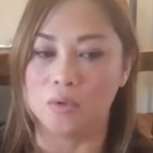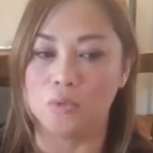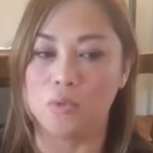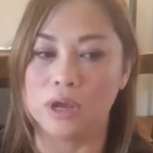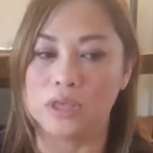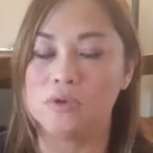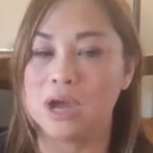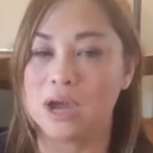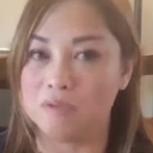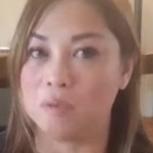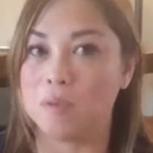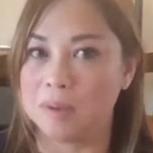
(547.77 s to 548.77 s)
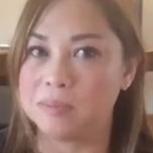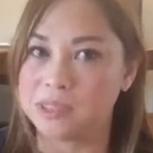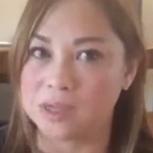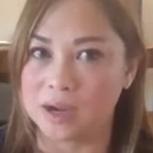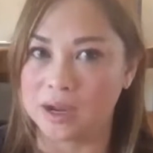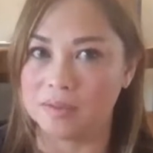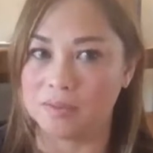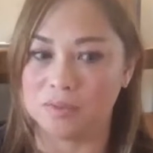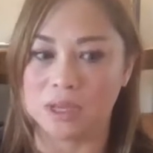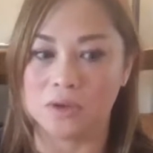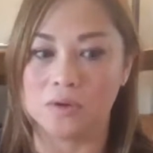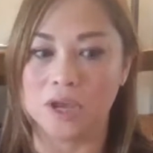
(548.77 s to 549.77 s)
when you have a website,
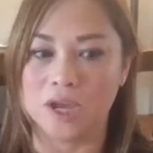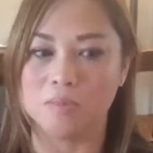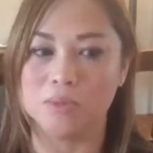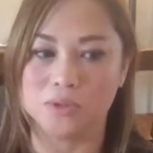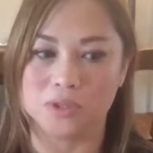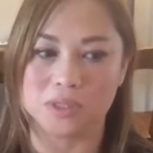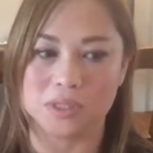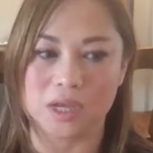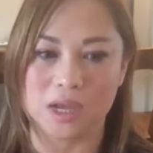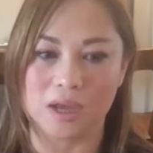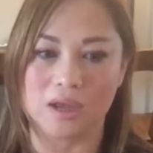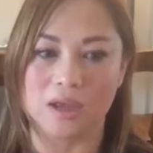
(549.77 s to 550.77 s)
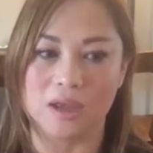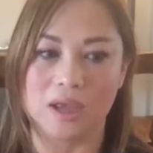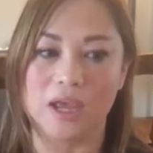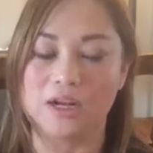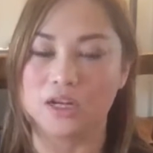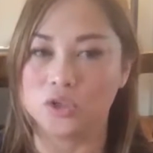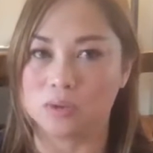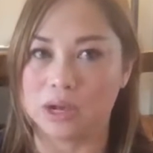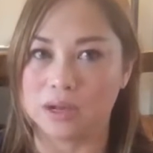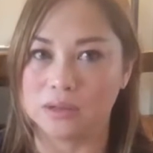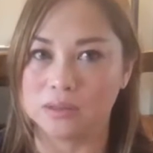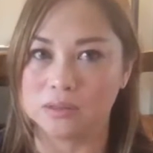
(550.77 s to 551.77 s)
then you're able to say and
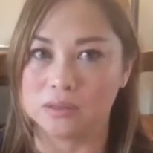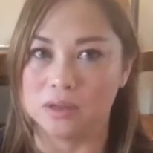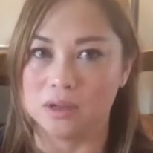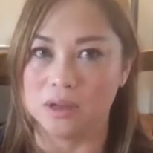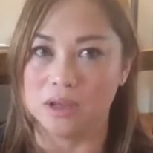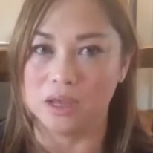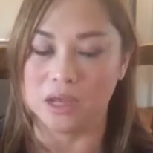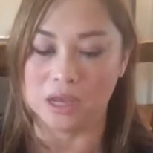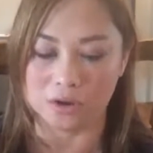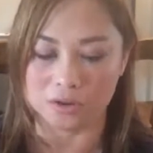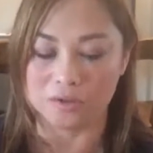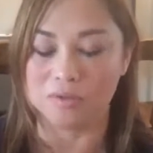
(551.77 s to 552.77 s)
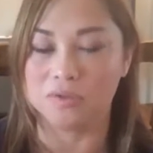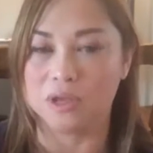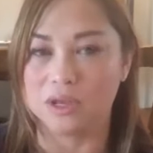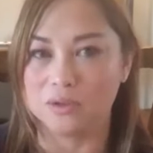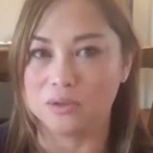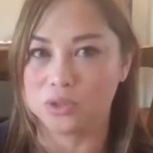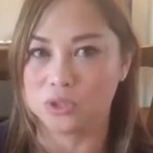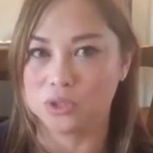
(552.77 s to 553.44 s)
address, here are the things